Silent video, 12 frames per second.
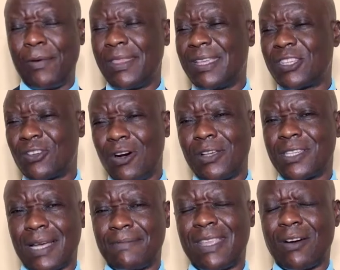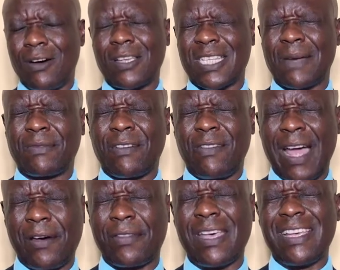with this concept. The concept of
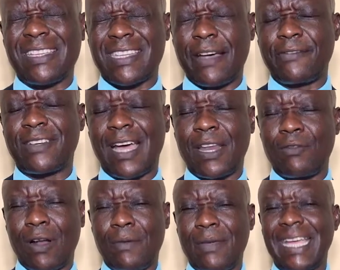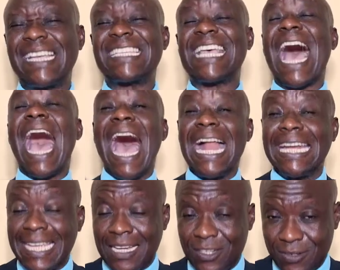health, safety, and well-being is
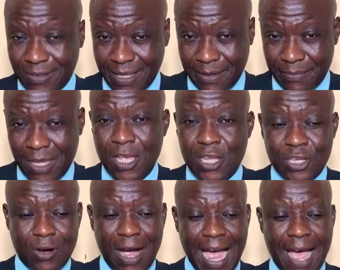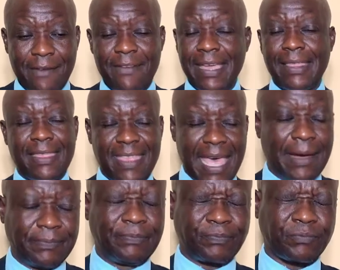alien to them. So having
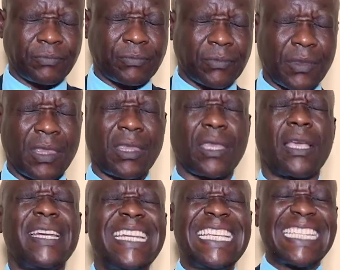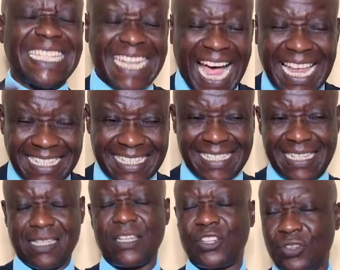them discuss
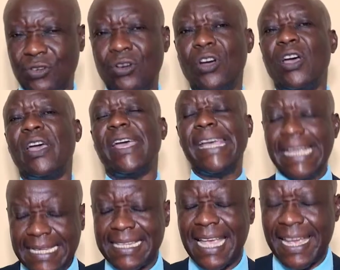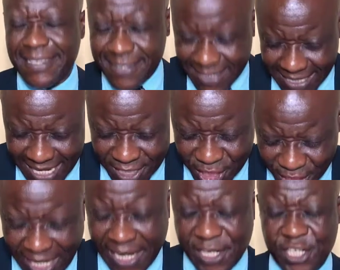this issue is a serious
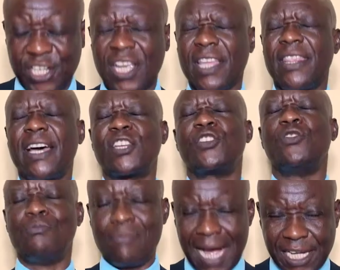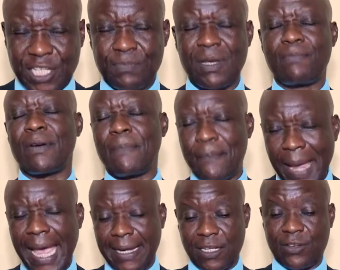challenge that you must be
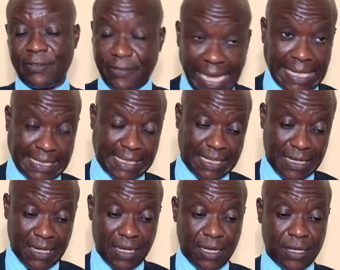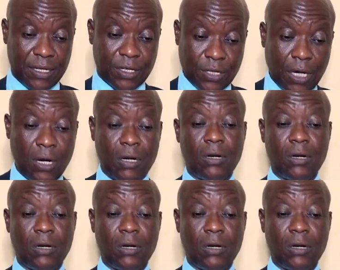prepared to face. Two,